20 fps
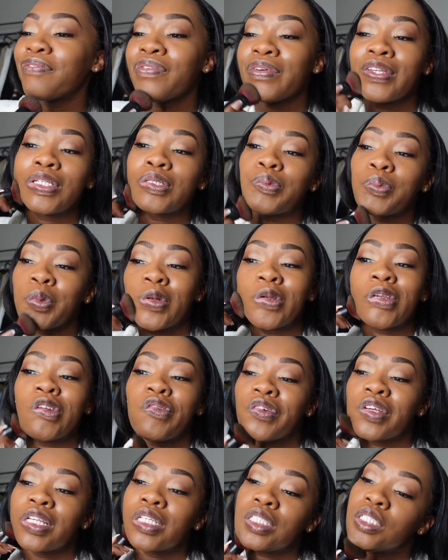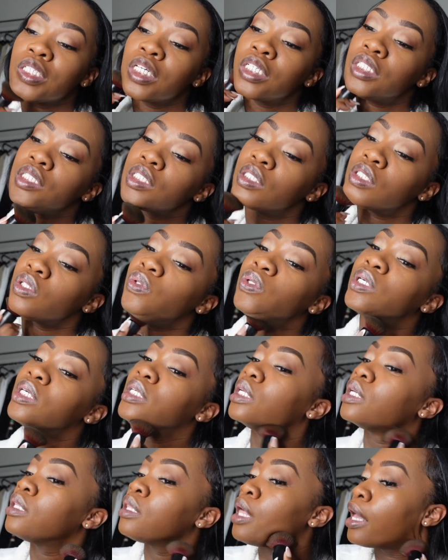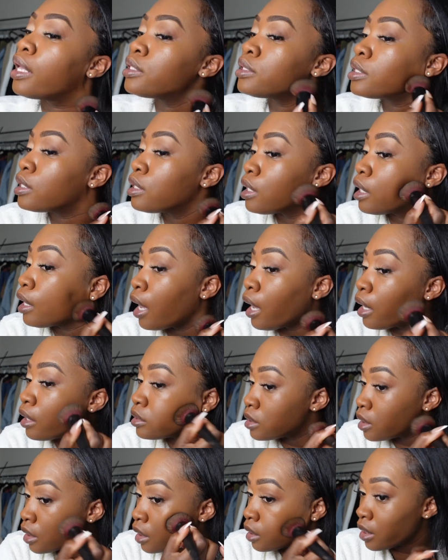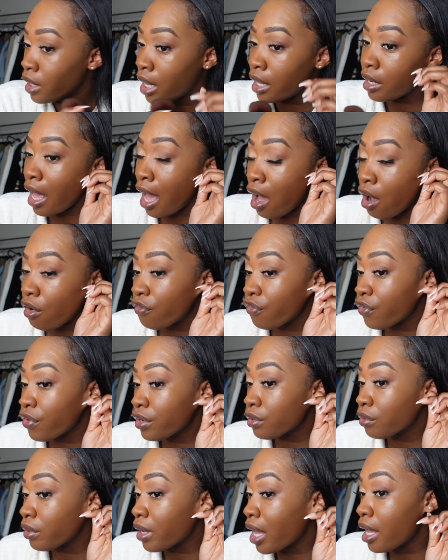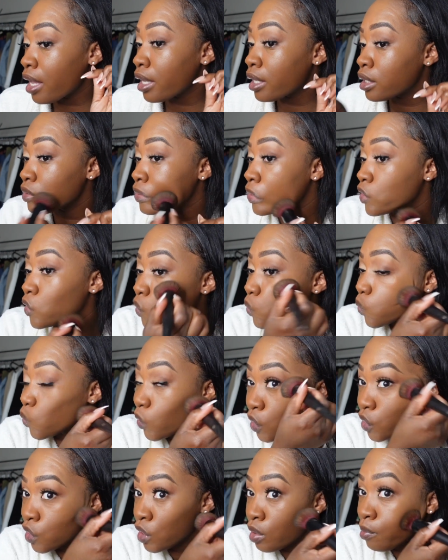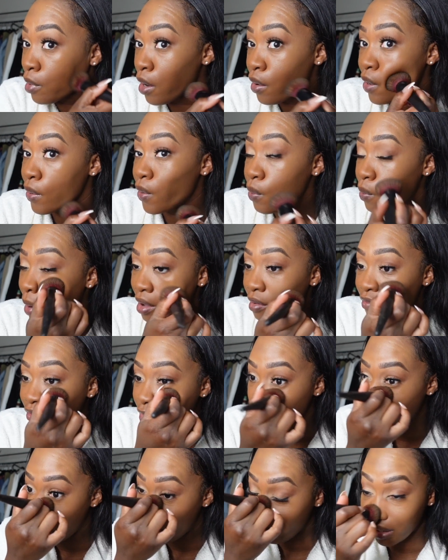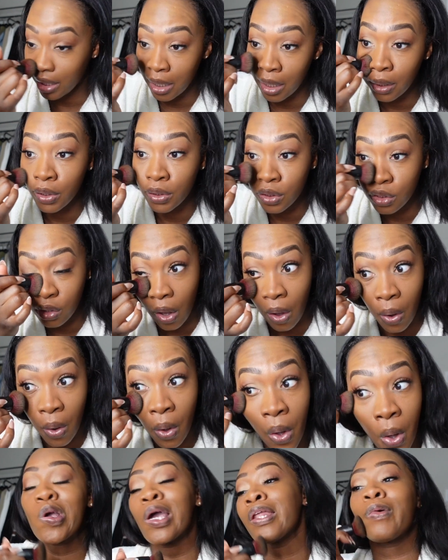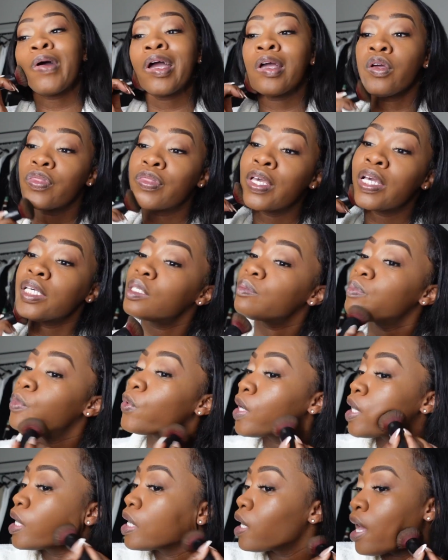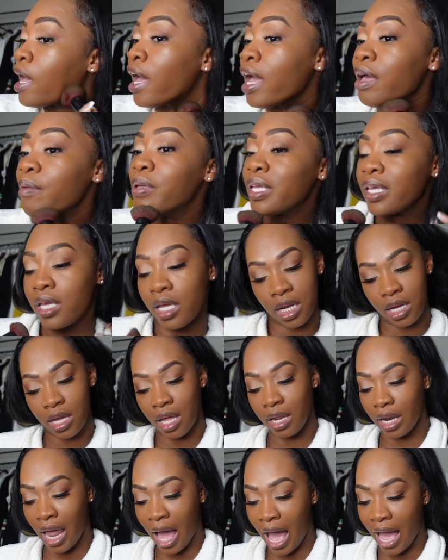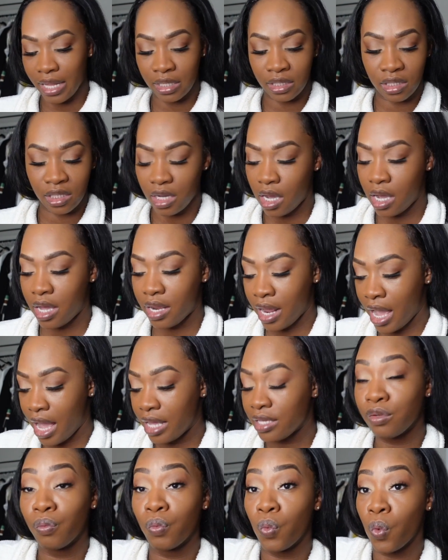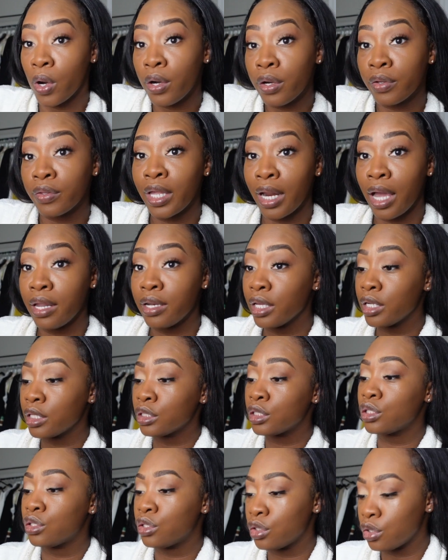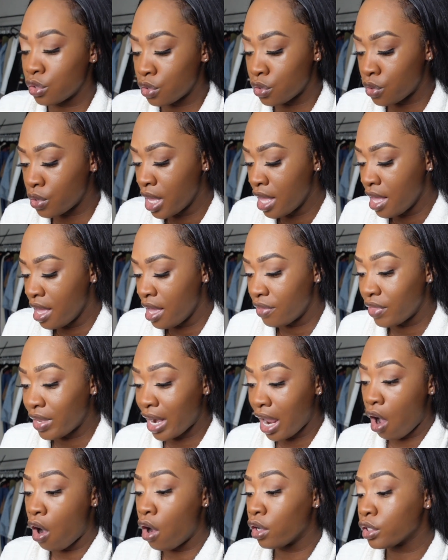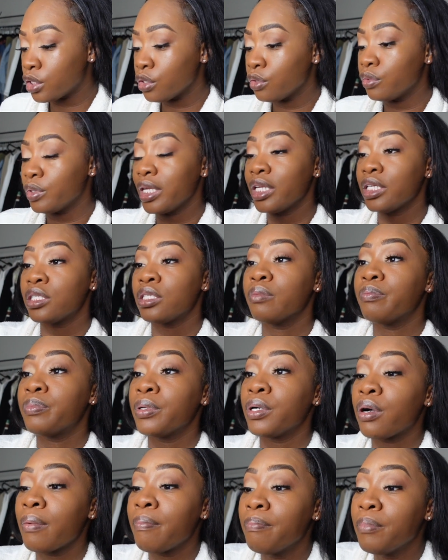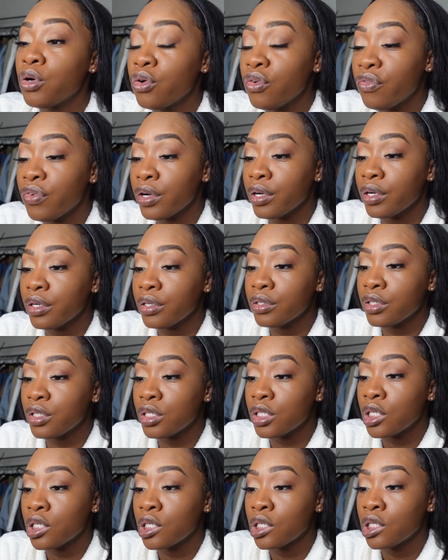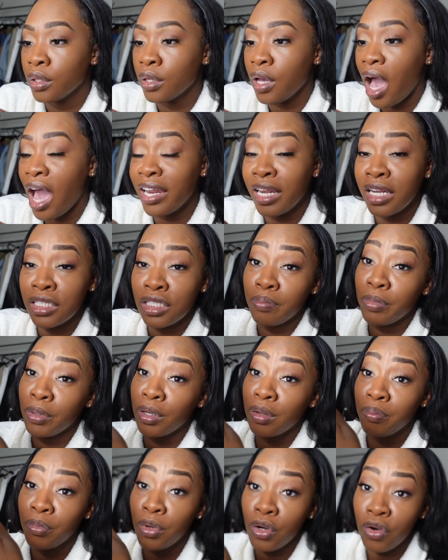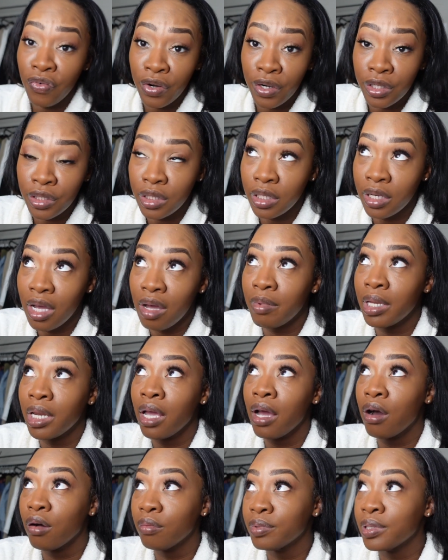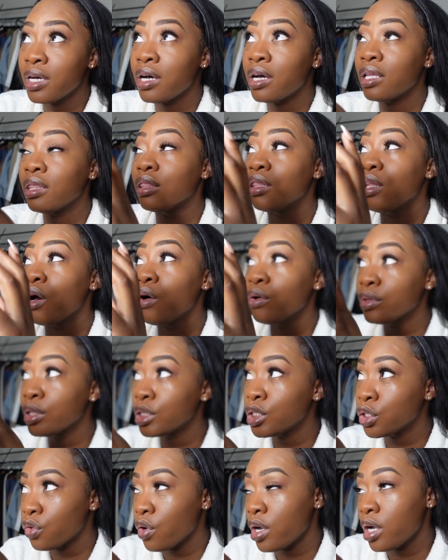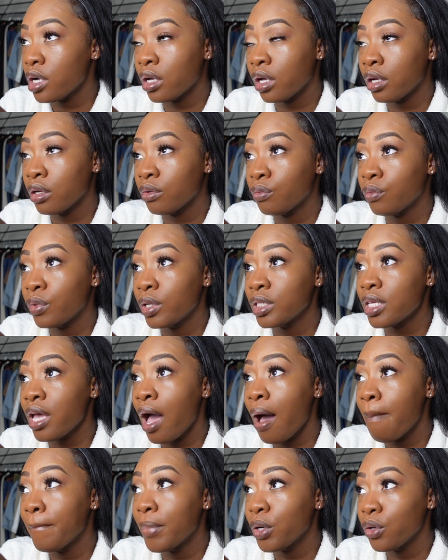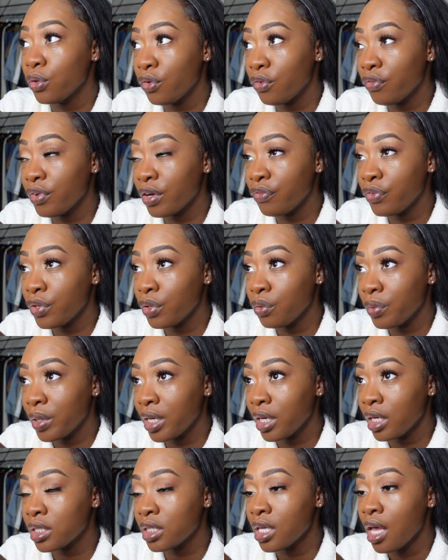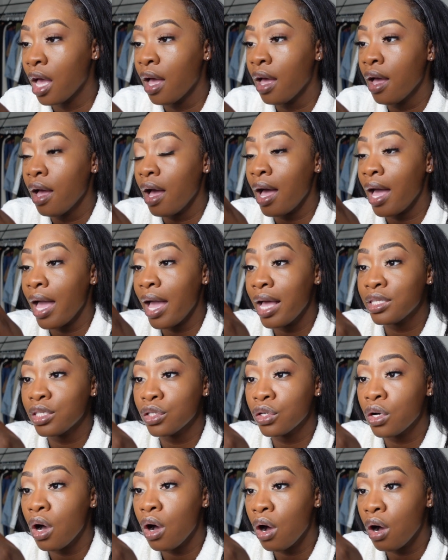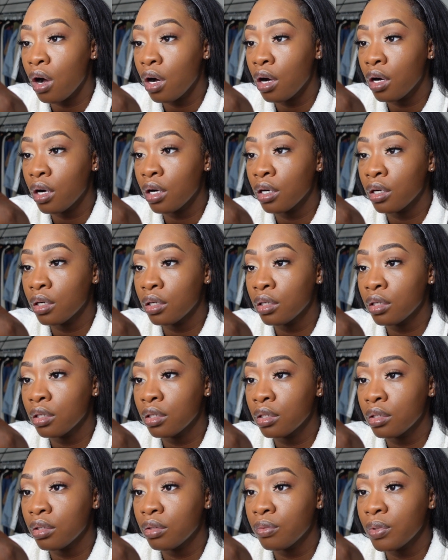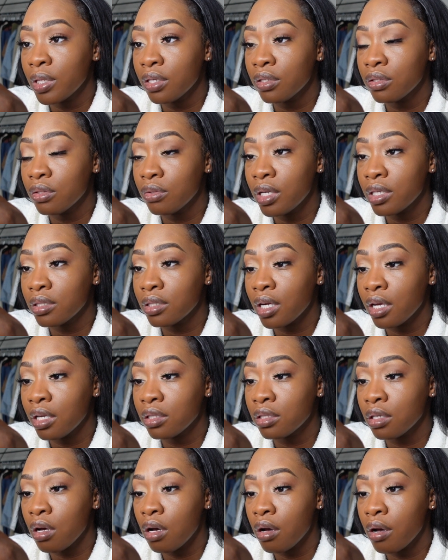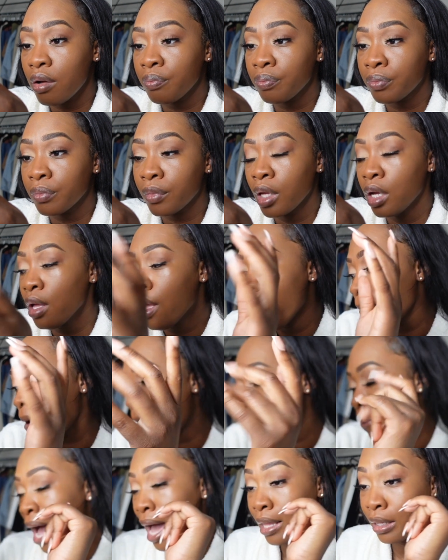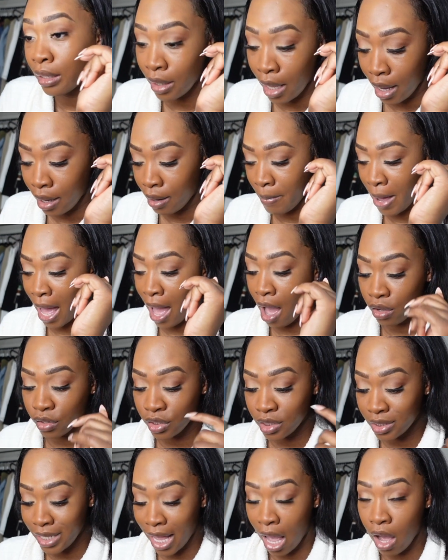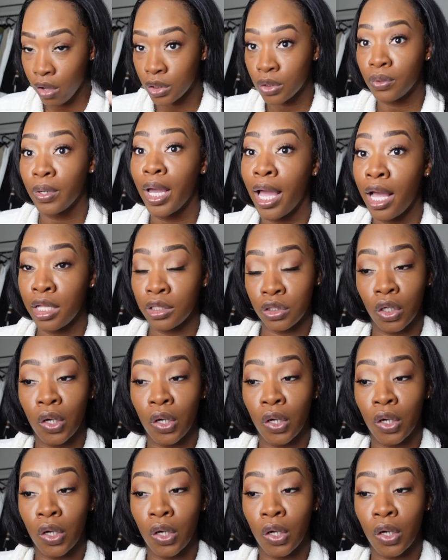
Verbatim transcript: finish putting the finished touches on that tonight to get that out for you guys tomorrow while I'm traveling. So anyway, this morning I have been getting a lot done. I had some work that I needed to do. Then I also needed to book movers. I needed to book movers to come and help to unload the truck once I move in a few weeks. I had to call, who else did I have to call? My pilot light at my house is out, so I had to